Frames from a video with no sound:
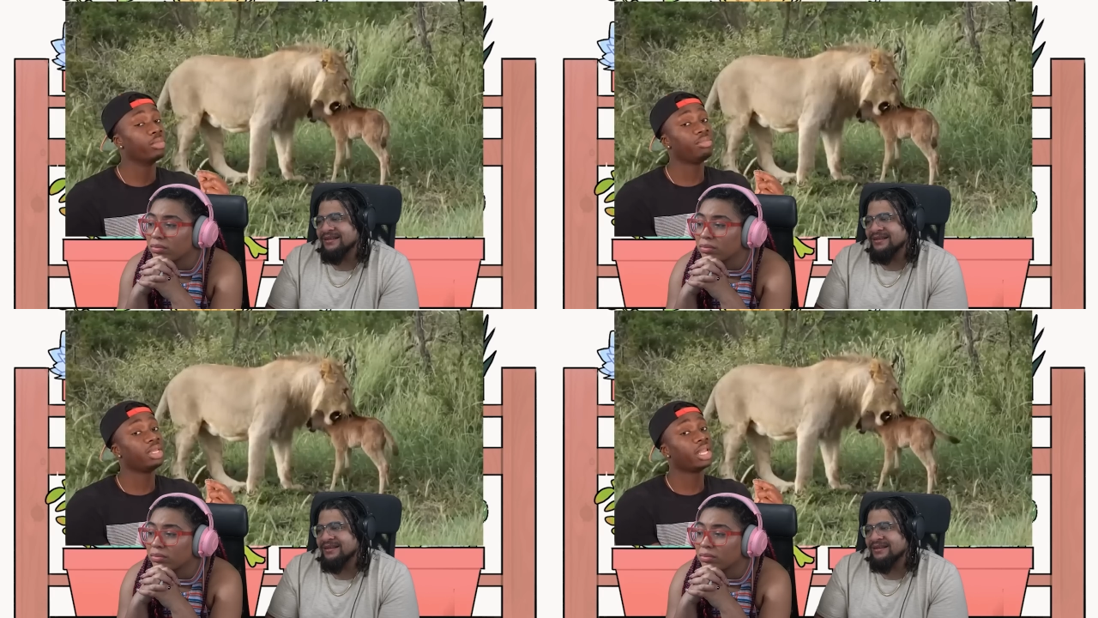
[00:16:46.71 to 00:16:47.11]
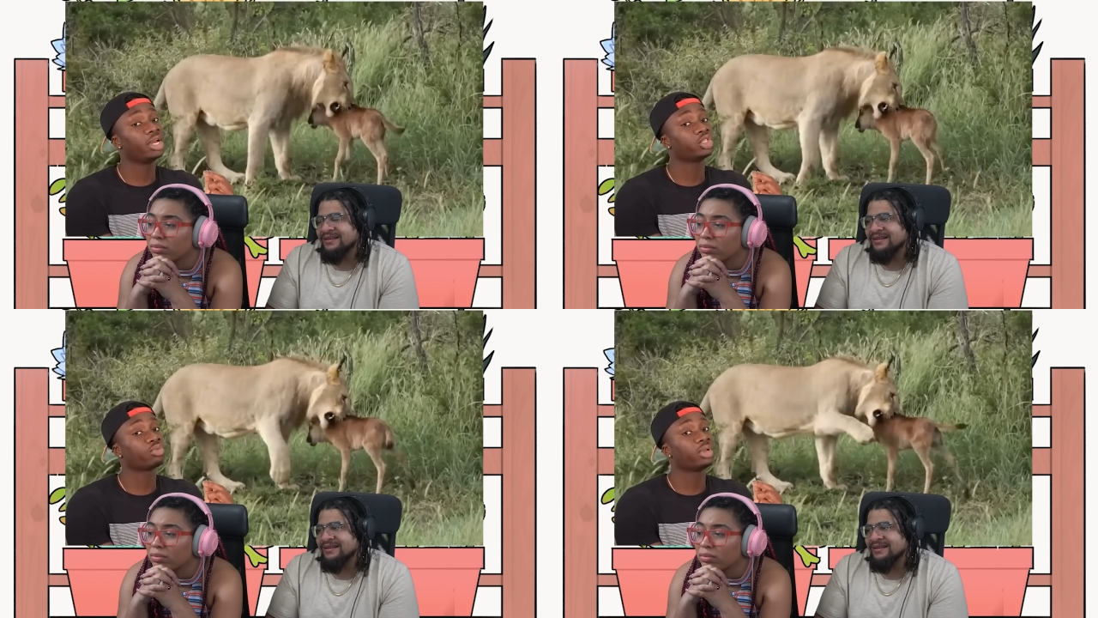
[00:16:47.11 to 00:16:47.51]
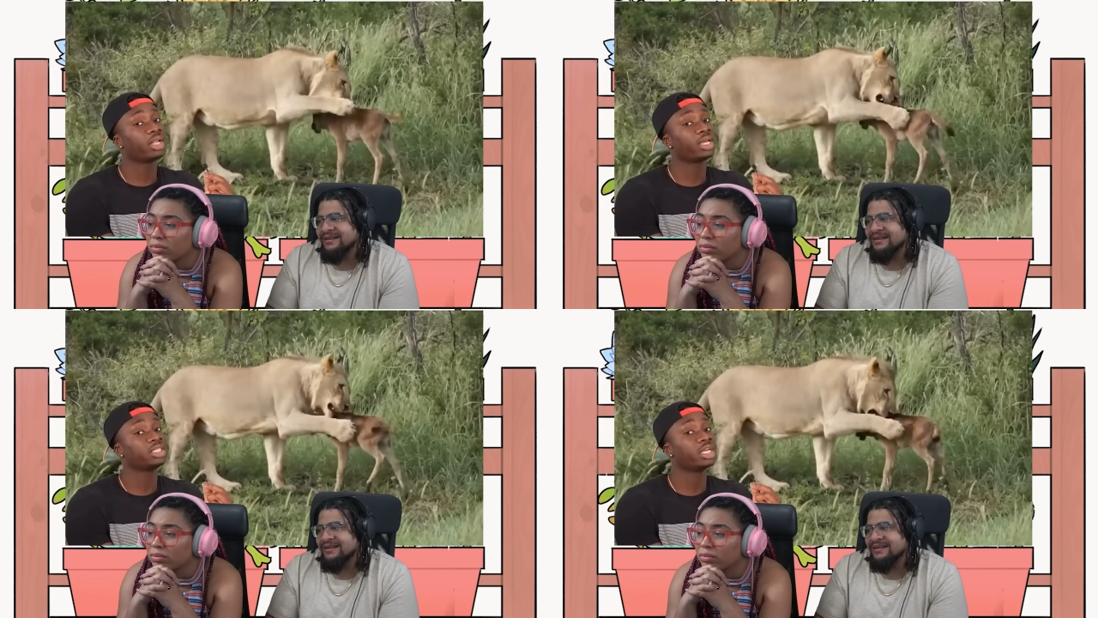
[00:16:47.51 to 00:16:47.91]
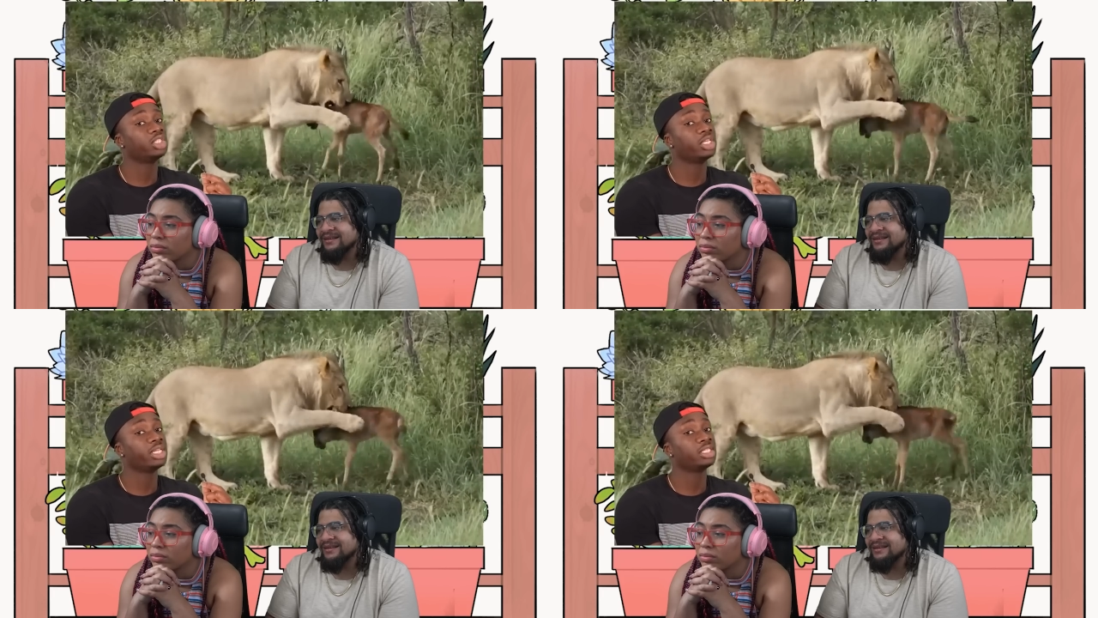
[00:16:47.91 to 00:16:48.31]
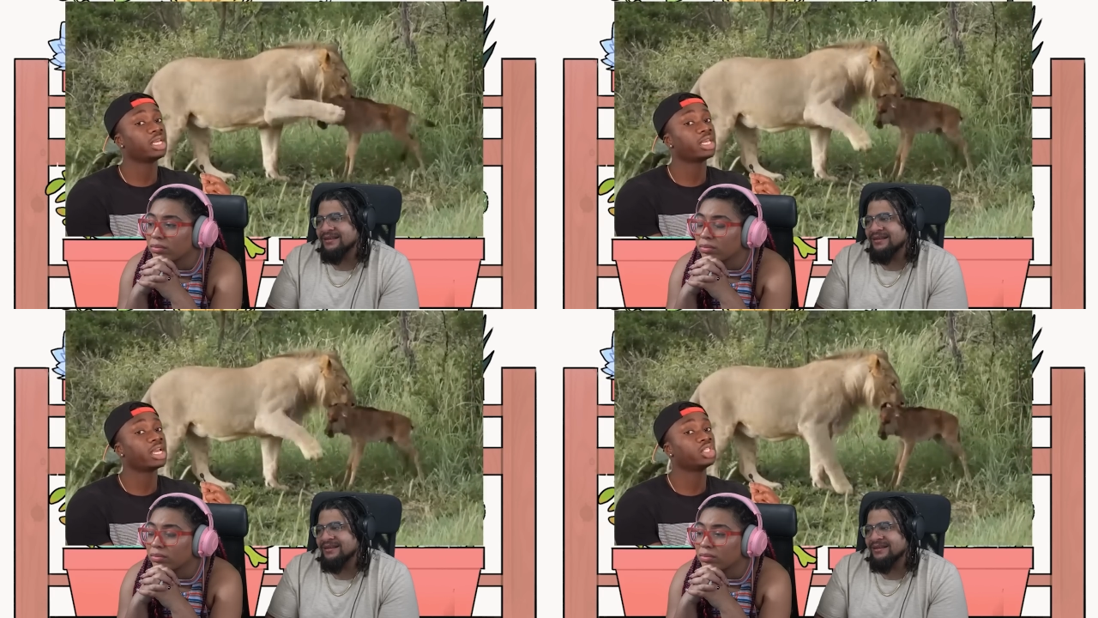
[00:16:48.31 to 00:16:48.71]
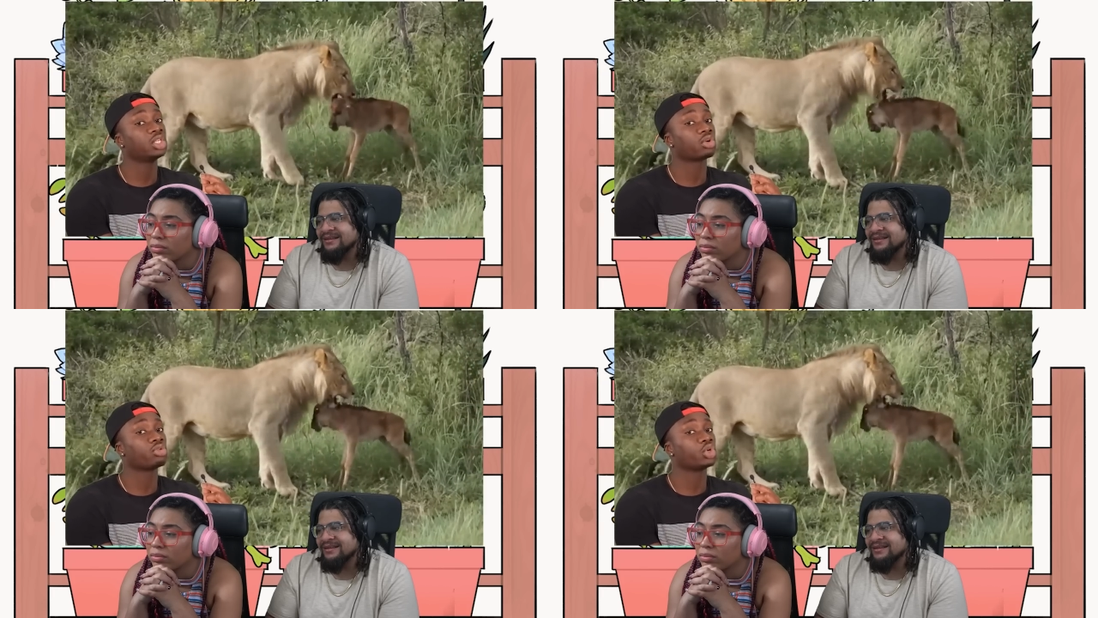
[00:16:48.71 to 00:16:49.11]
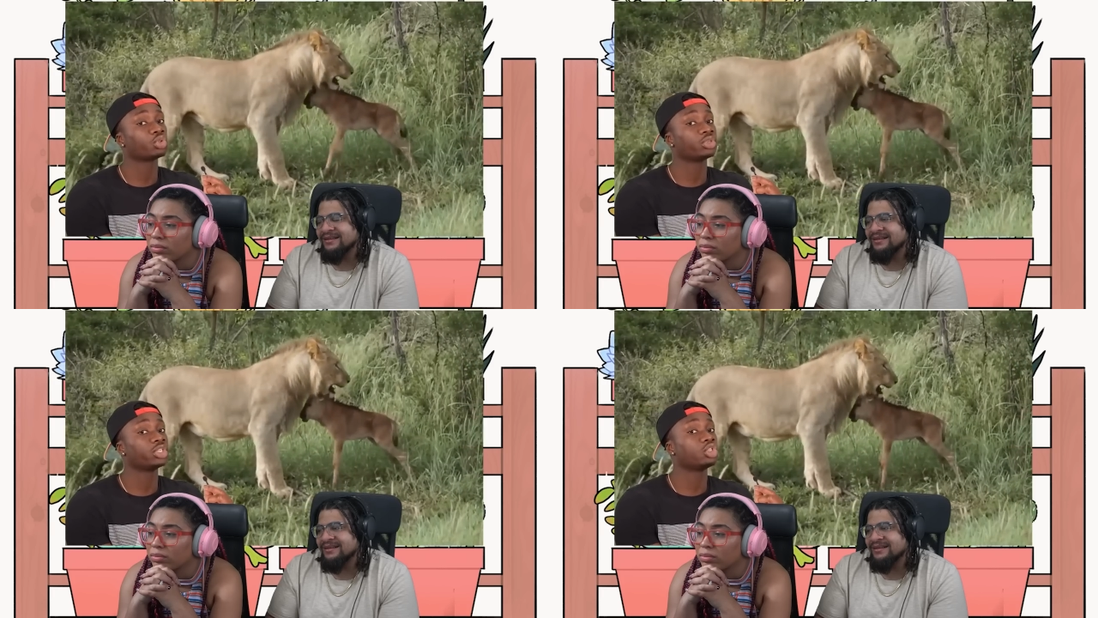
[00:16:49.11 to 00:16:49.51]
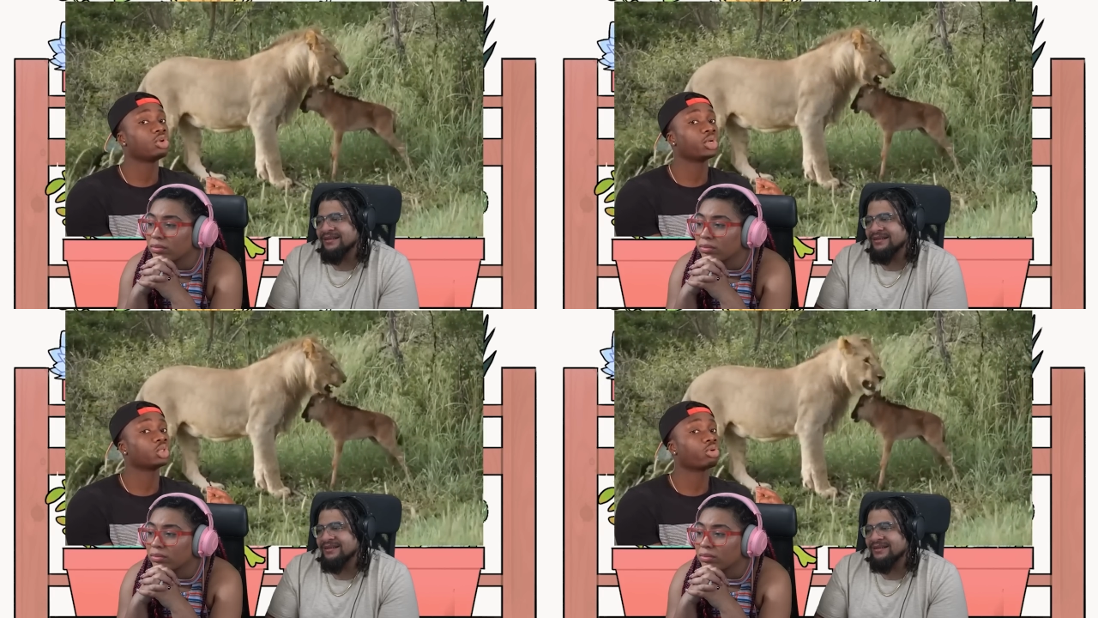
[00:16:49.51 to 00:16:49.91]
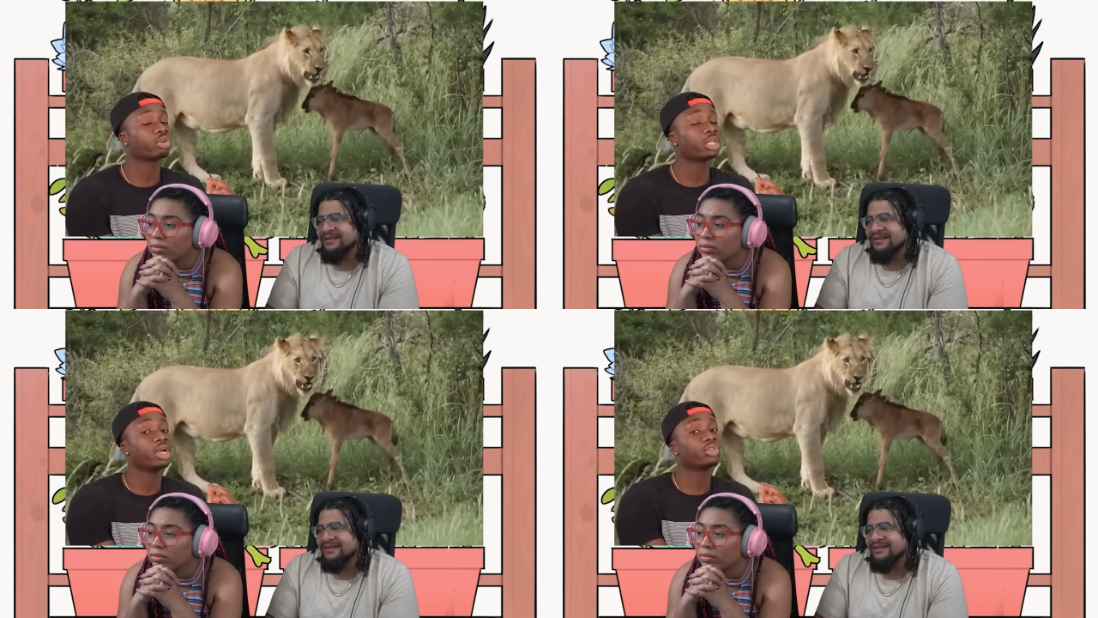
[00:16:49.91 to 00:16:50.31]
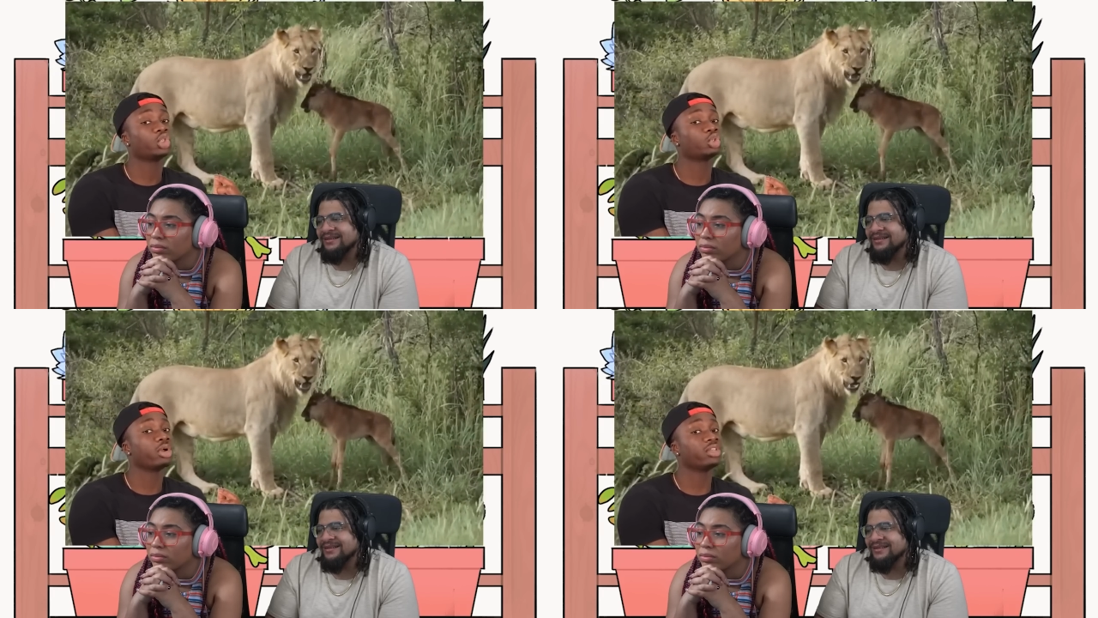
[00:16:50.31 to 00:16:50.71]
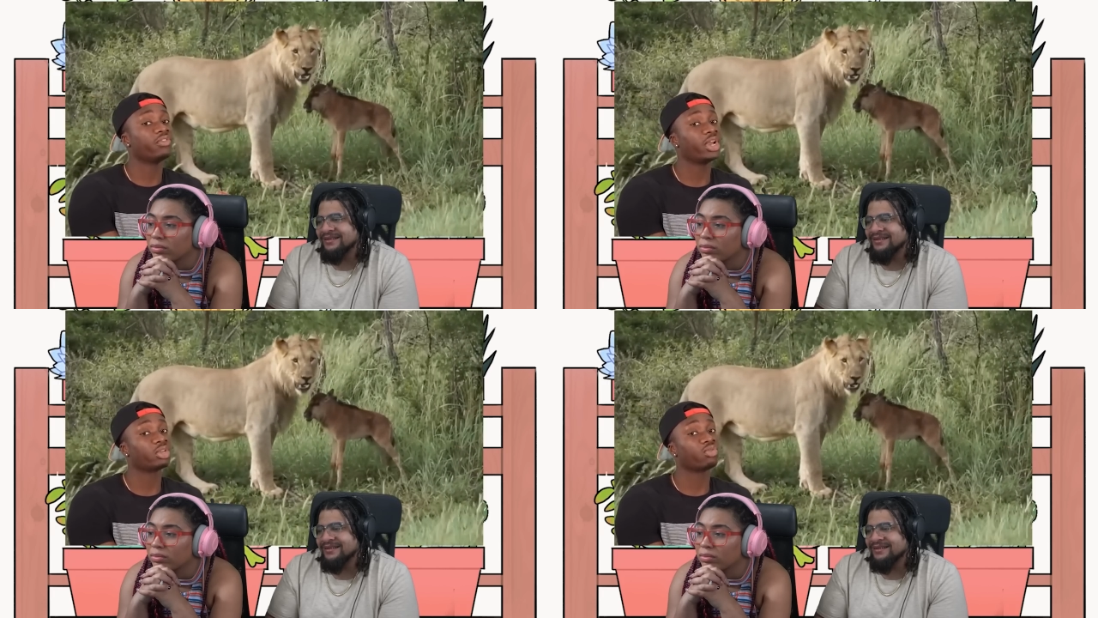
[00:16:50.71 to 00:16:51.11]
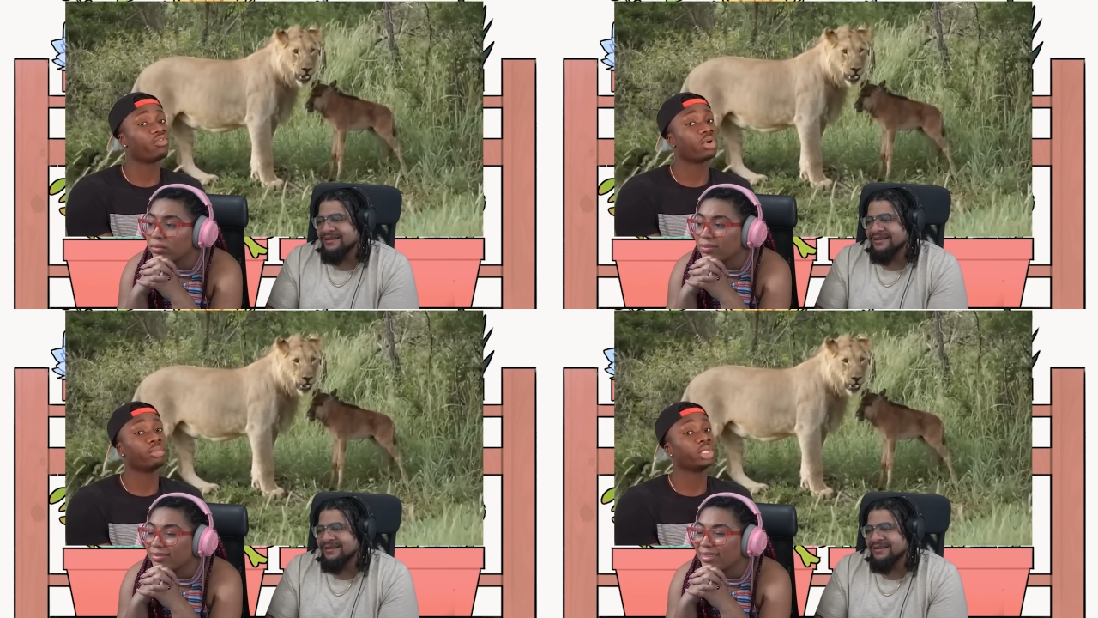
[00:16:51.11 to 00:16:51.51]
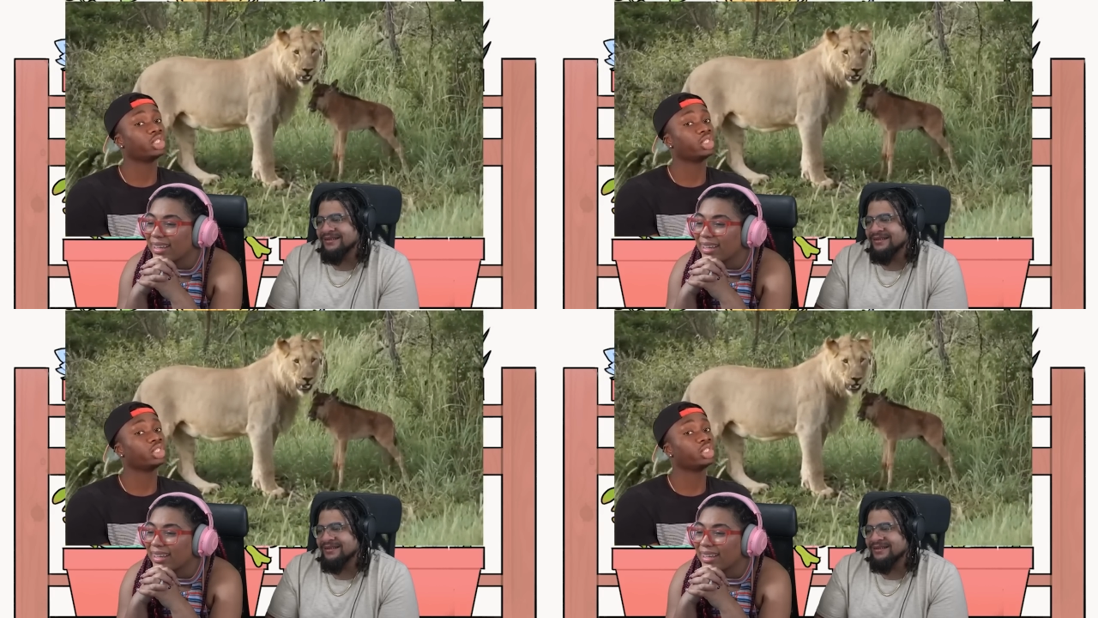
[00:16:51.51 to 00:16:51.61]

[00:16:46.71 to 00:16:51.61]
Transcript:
Speaker 1: maybe lions are realizing that chasing and catching their groceries is too much work, and now they're trying the factory farming